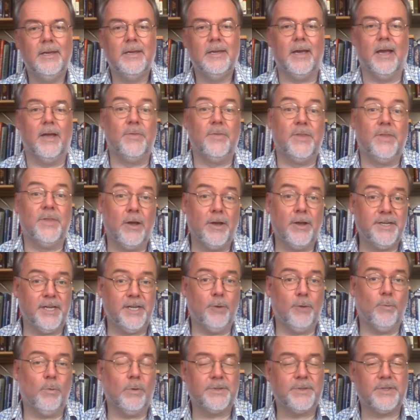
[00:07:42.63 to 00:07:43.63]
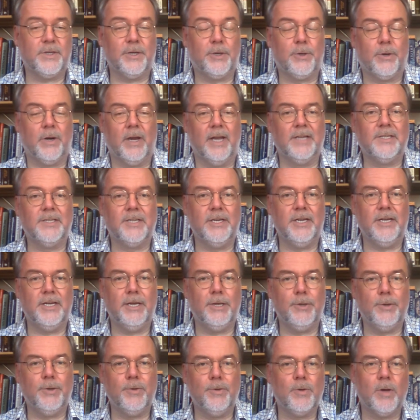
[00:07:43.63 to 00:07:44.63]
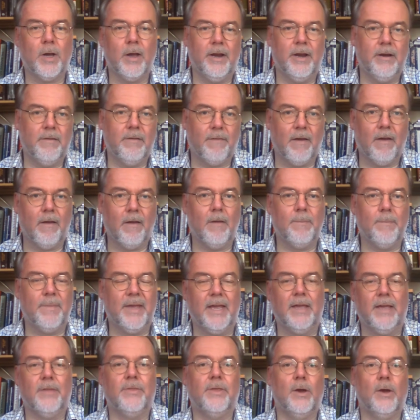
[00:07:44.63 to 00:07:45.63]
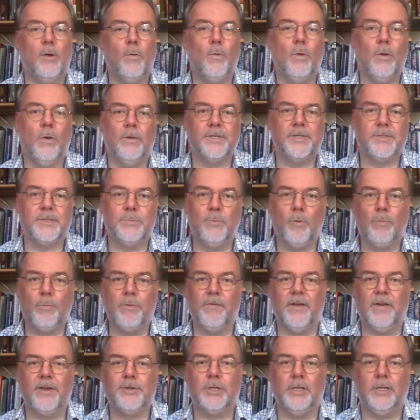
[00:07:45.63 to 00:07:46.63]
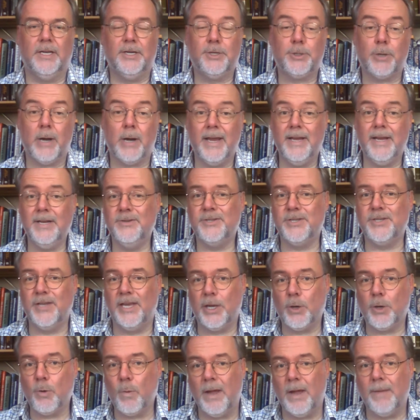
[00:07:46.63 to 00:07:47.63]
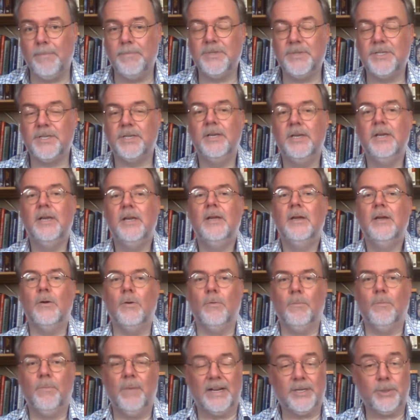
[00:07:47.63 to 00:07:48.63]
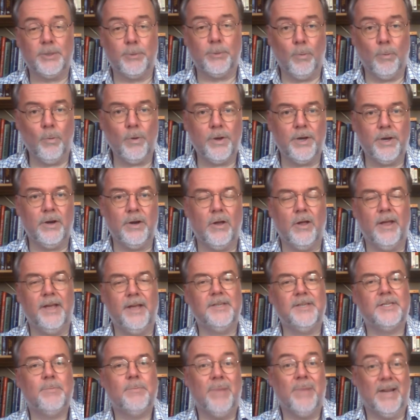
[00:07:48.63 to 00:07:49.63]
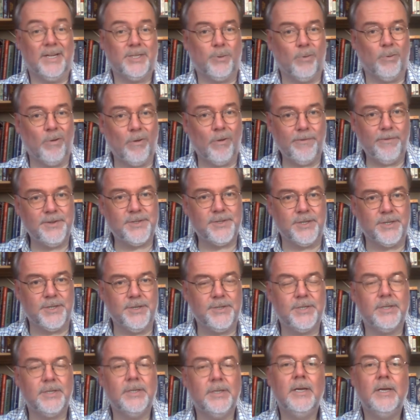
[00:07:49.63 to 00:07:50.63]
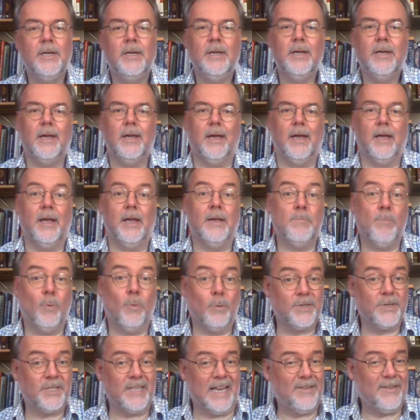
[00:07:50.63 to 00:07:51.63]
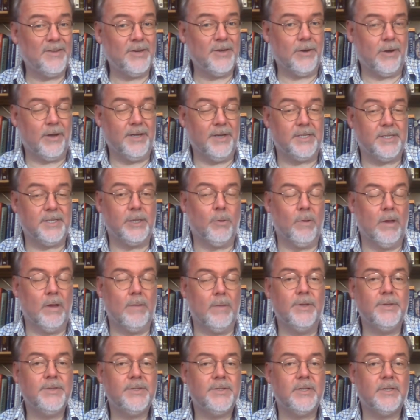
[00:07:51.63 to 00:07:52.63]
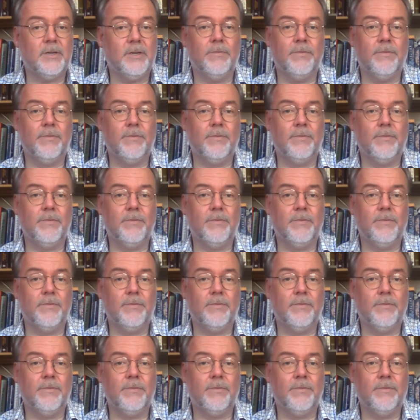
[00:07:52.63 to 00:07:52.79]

And the idea was to create a new kind of army that was more professionally trained, equipped, better organised, better officered, uh, more standardised equipment.